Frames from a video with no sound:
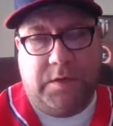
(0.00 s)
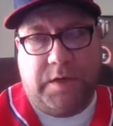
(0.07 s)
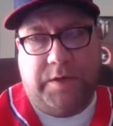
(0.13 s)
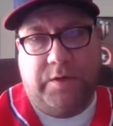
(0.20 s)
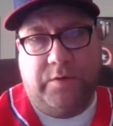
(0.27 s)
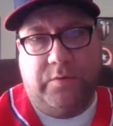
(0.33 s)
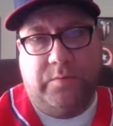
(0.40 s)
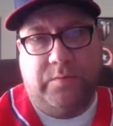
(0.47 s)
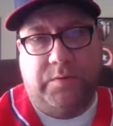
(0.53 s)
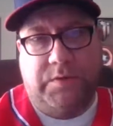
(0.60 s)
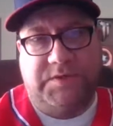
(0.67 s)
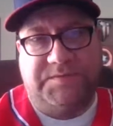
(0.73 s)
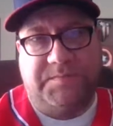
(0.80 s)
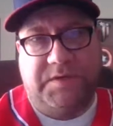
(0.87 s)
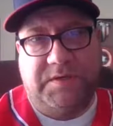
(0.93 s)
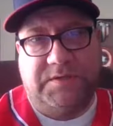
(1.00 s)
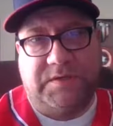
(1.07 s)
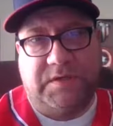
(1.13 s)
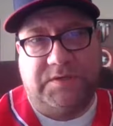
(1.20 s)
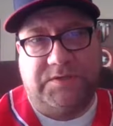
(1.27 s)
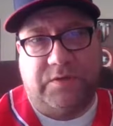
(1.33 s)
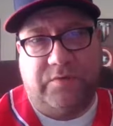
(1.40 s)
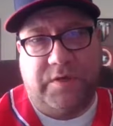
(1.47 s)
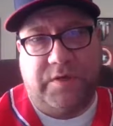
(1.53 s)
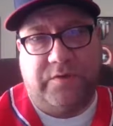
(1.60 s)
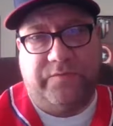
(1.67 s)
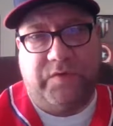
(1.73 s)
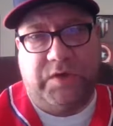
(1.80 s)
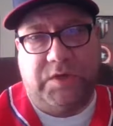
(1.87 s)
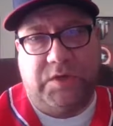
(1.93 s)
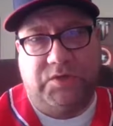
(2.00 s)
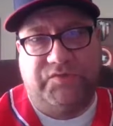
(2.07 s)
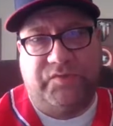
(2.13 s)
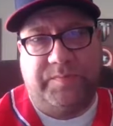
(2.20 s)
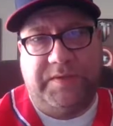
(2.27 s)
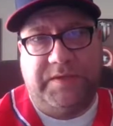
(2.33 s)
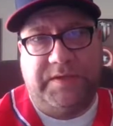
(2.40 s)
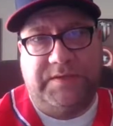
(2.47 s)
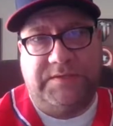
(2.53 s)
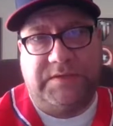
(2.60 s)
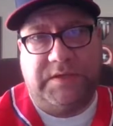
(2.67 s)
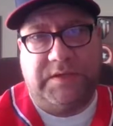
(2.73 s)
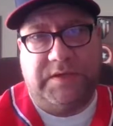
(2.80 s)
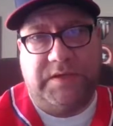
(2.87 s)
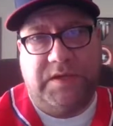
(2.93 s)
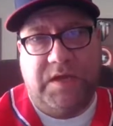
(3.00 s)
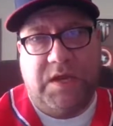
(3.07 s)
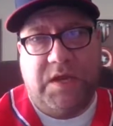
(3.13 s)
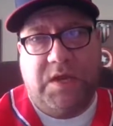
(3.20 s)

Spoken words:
I know it's been discussed on other videos for PSA